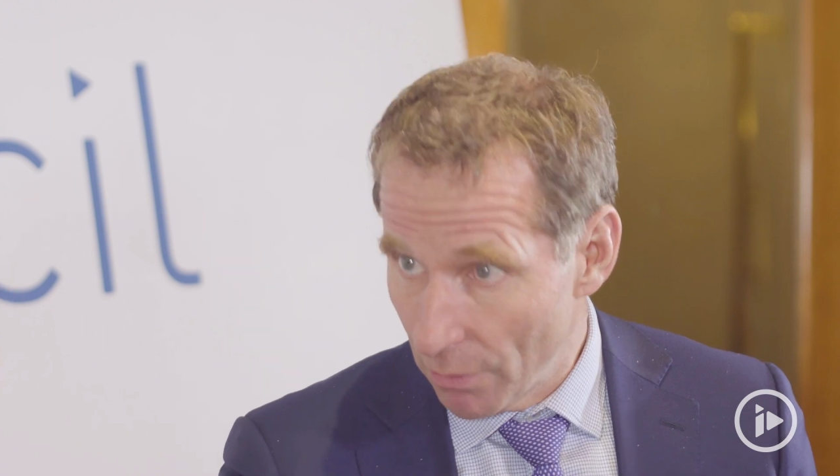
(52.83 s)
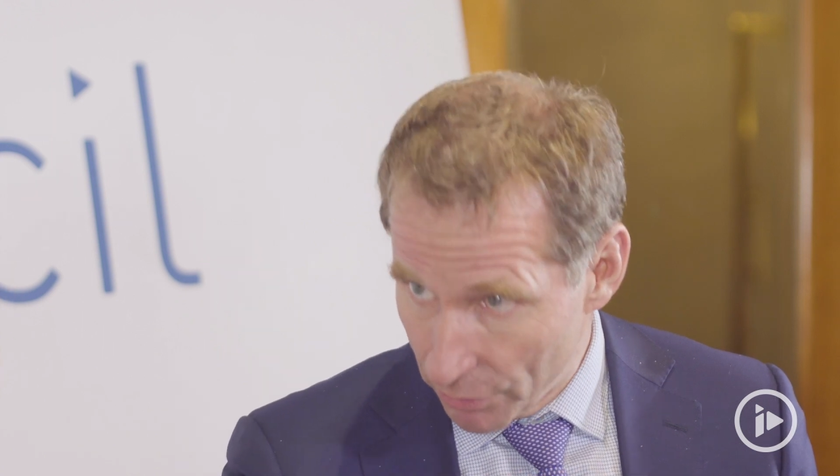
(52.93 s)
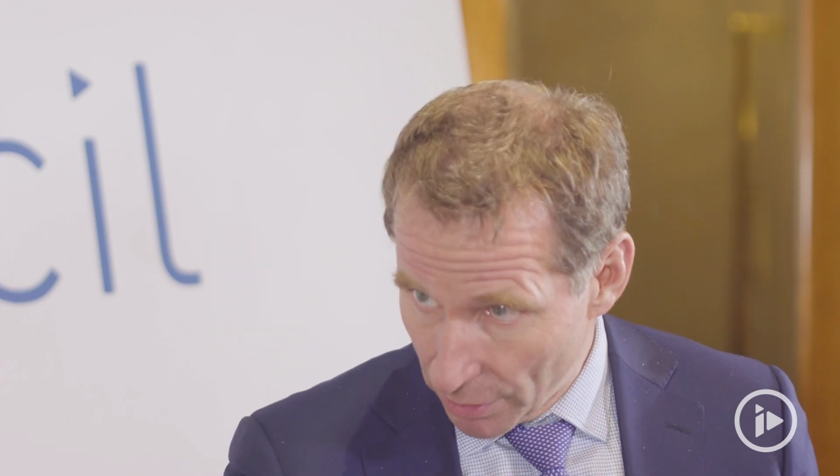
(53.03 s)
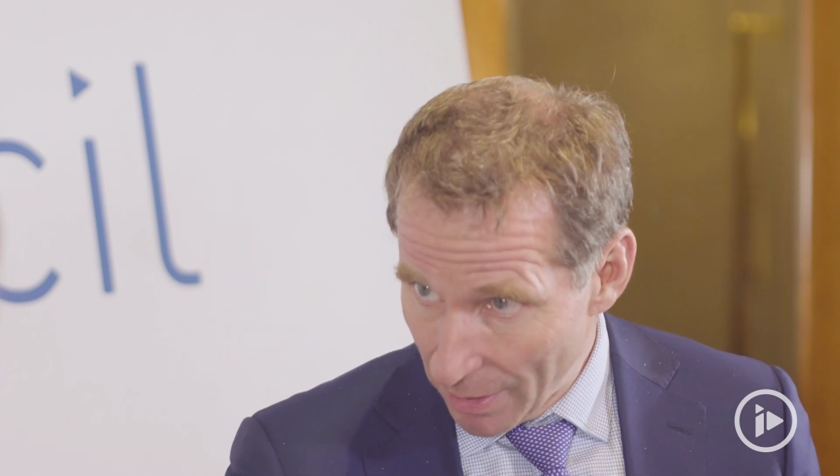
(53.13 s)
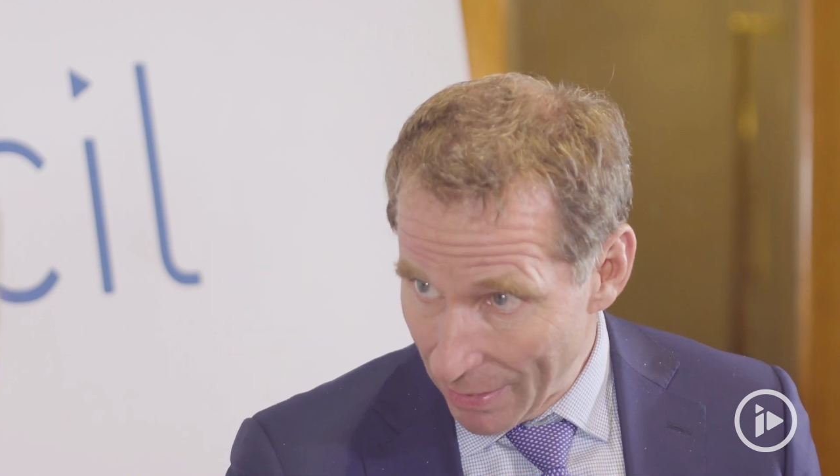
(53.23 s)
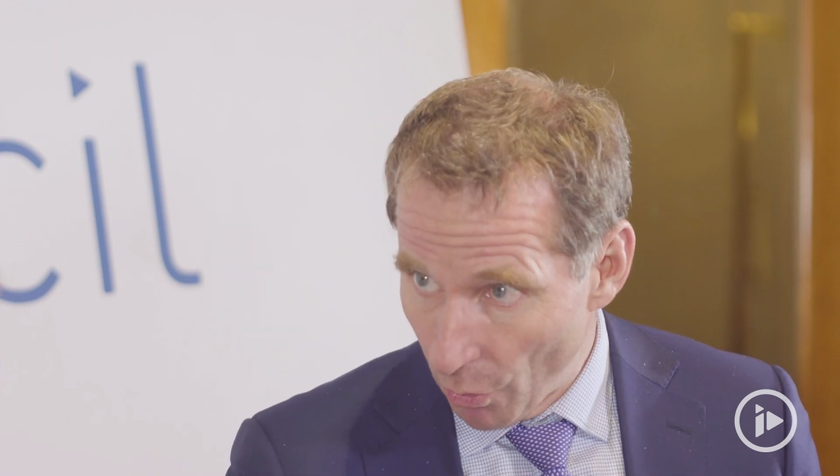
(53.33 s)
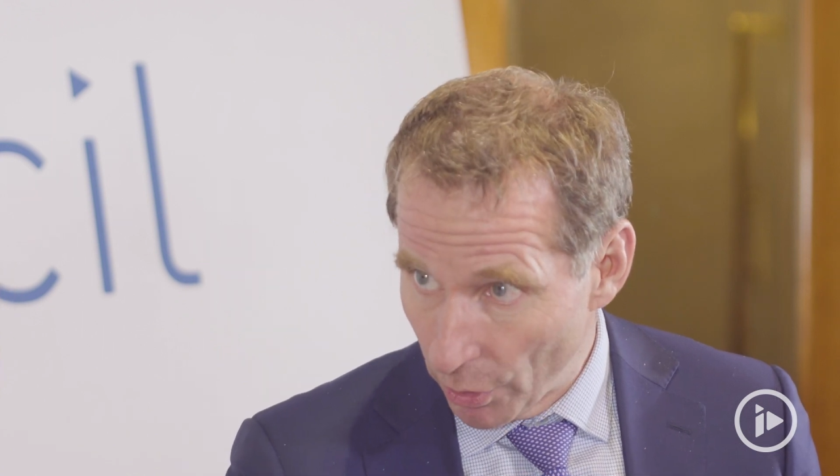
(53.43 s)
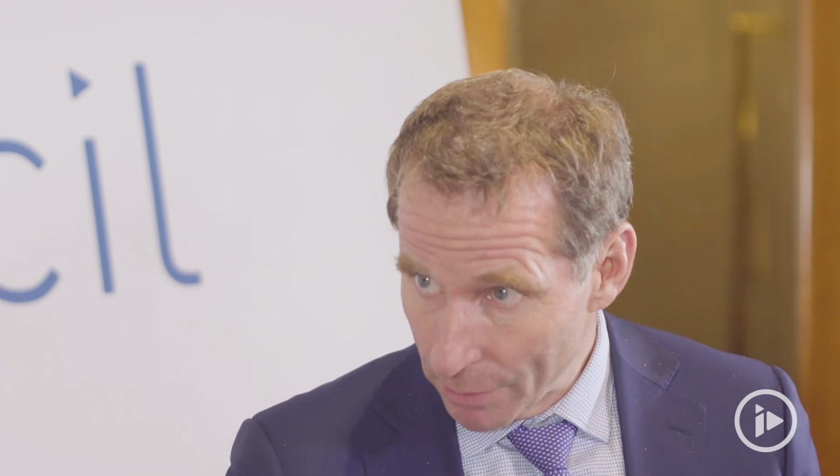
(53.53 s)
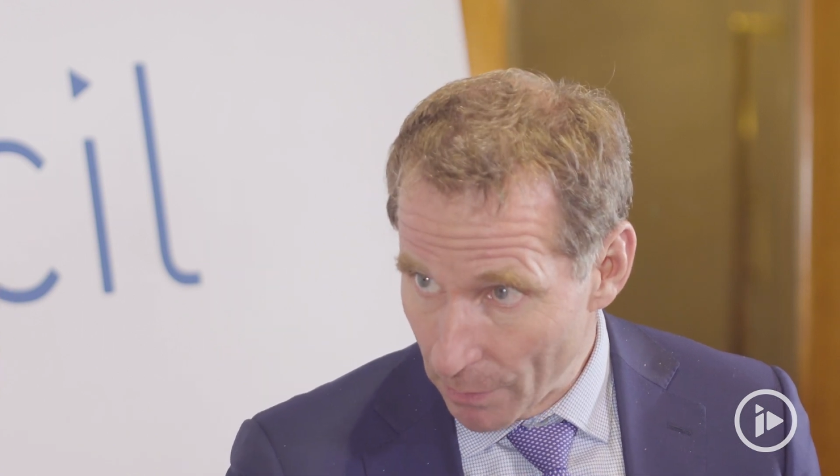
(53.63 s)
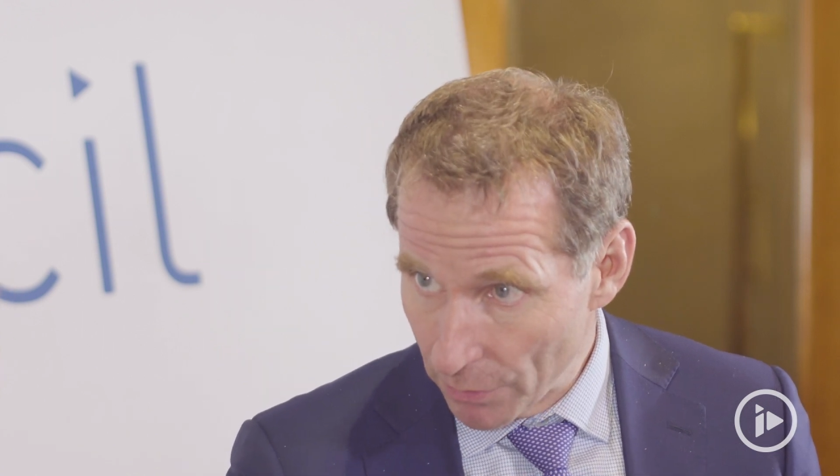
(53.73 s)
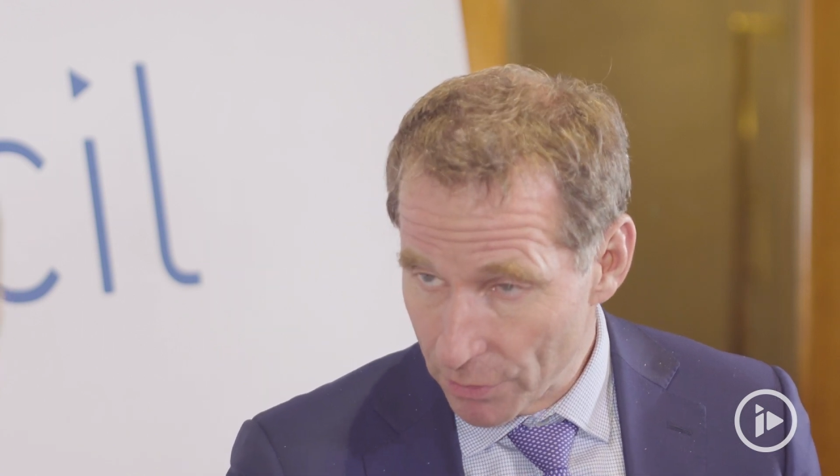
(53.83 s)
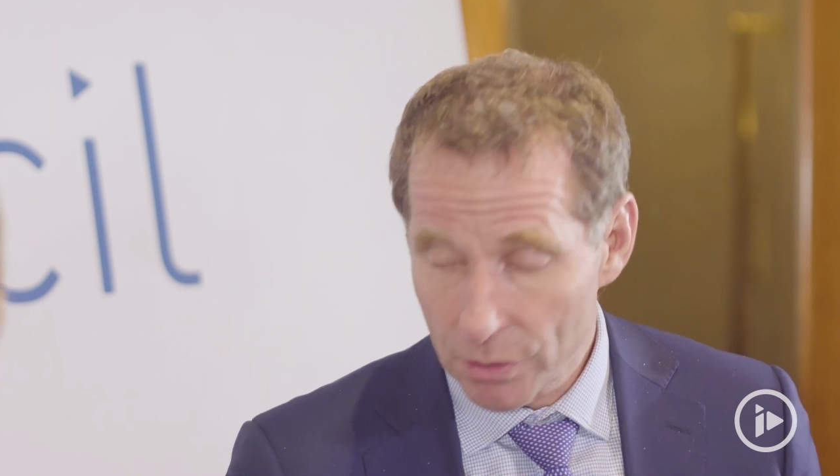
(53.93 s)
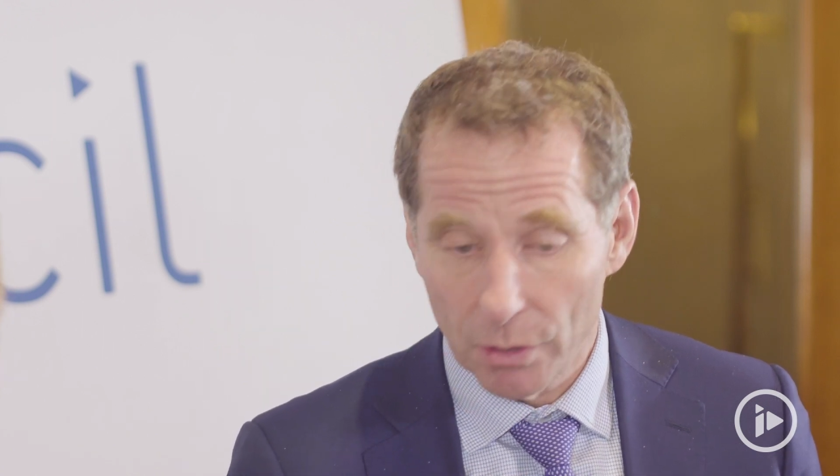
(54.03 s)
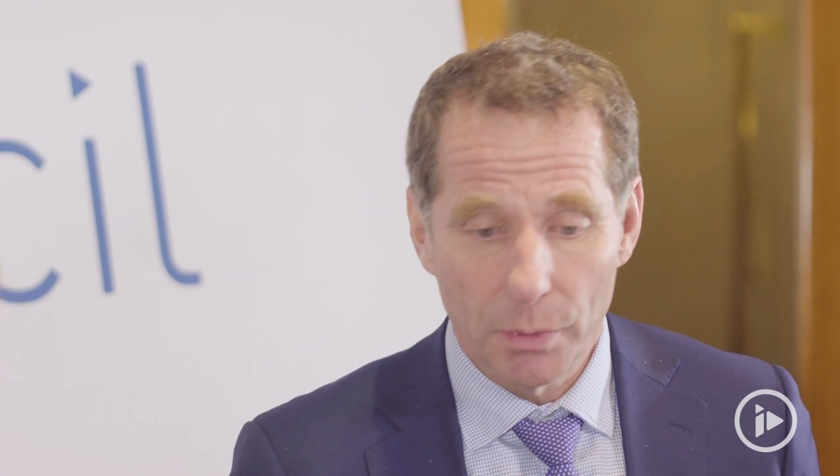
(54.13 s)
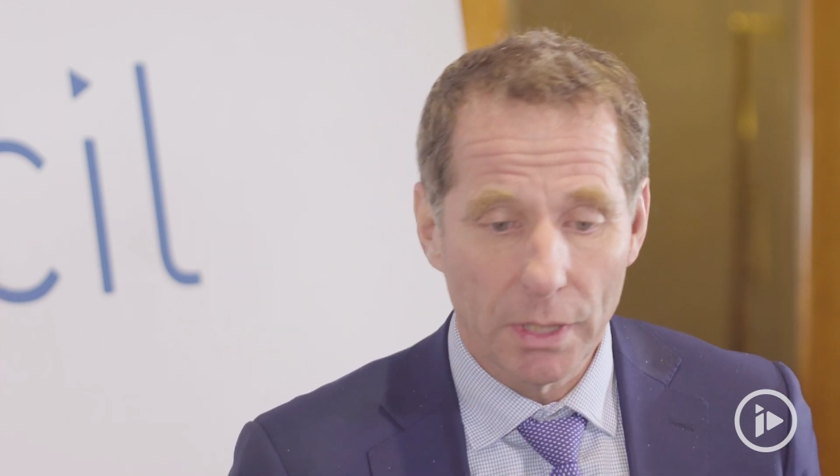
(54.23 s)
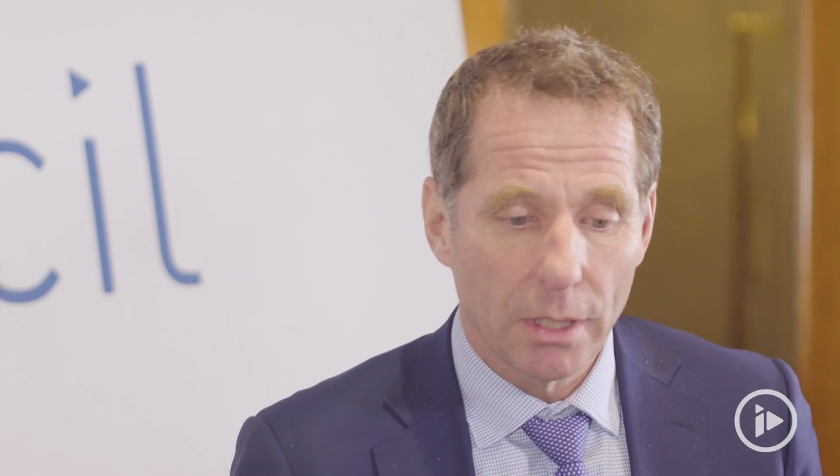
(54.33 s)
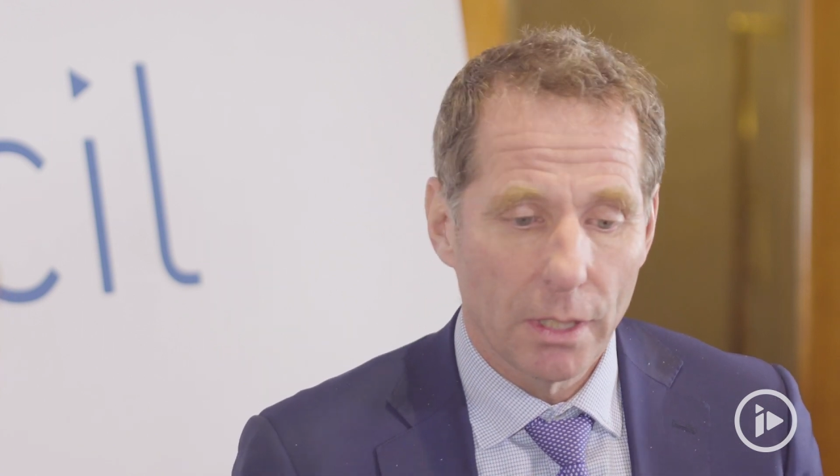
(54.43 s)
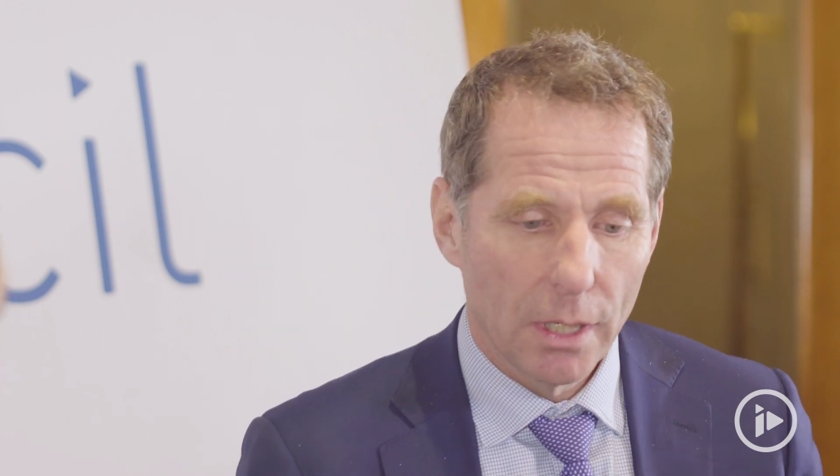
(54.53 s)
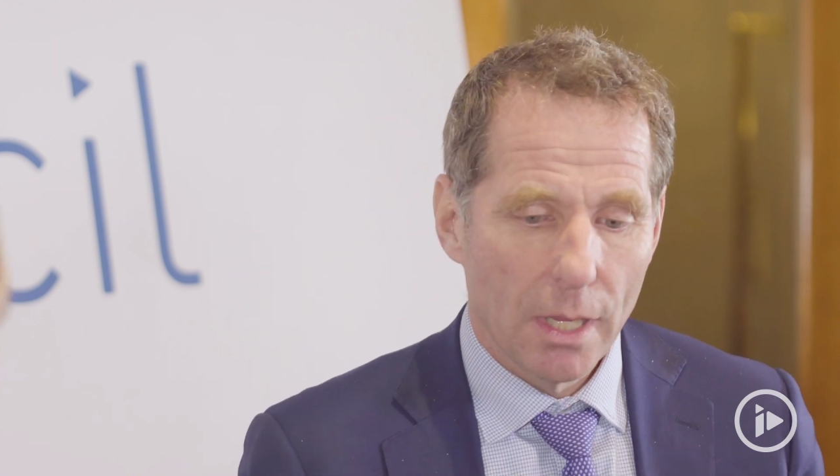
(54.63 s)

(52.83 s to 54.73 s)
or the oil demand is going,